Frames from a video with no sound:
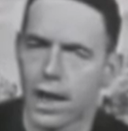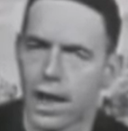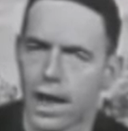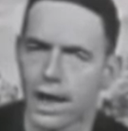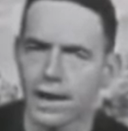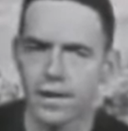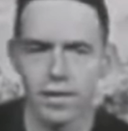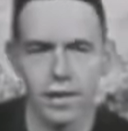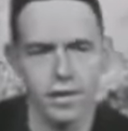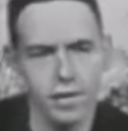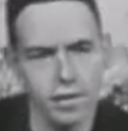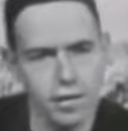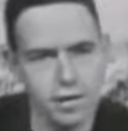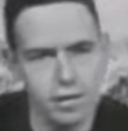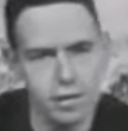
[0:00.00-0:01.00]
And it's
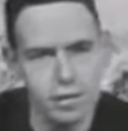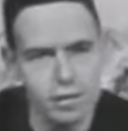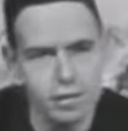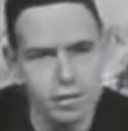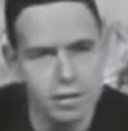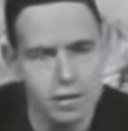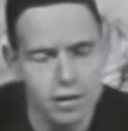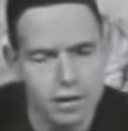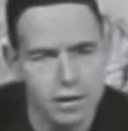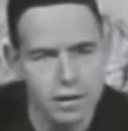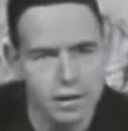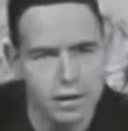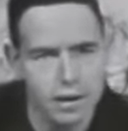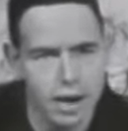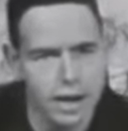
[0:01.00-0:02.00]
incidents
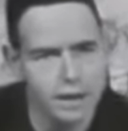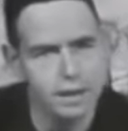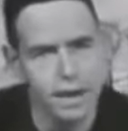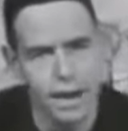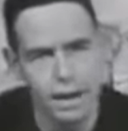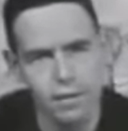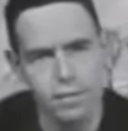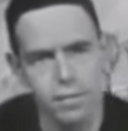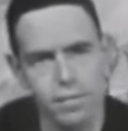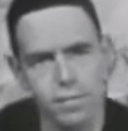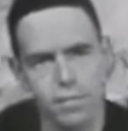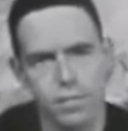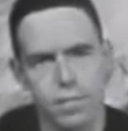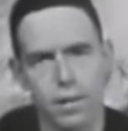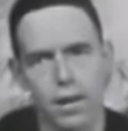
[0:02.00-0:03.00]
like that
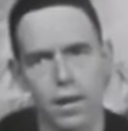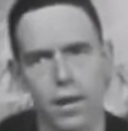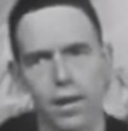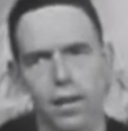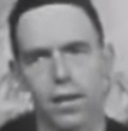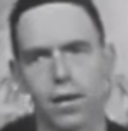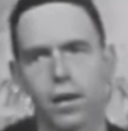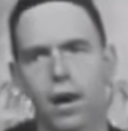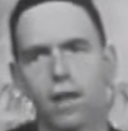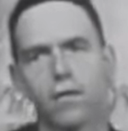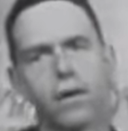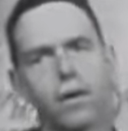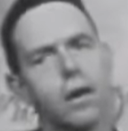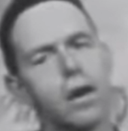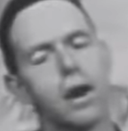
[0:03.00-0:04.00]
that are
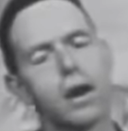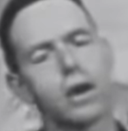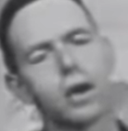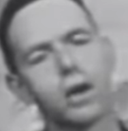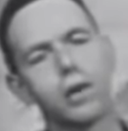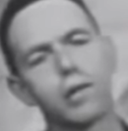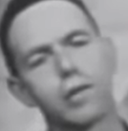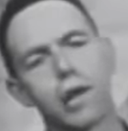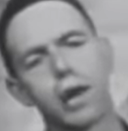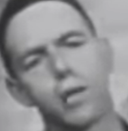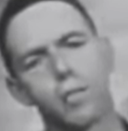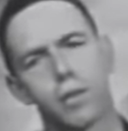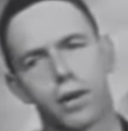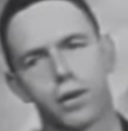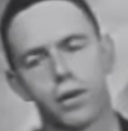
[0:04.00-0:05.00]
very largely
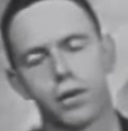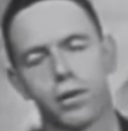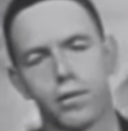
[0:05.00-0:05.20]
celebrated